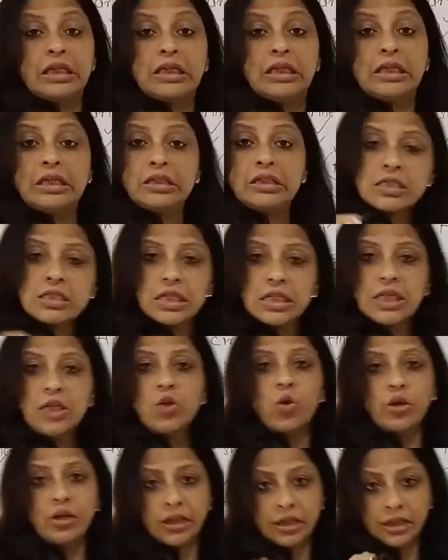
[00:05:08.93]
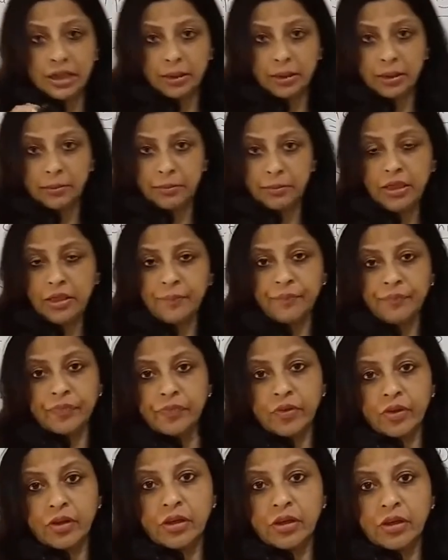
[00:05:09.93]
In this deed or agreement,
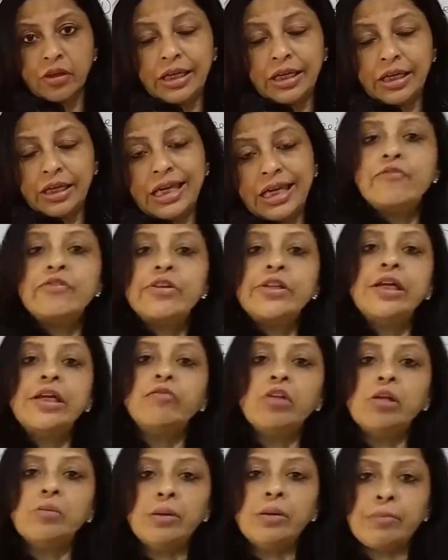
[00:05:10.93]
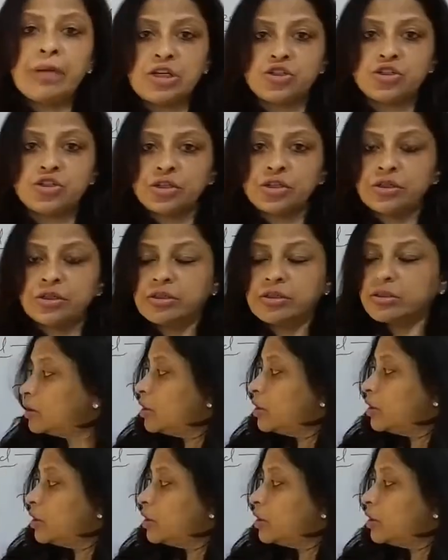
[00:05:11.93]
everything will be mentioned.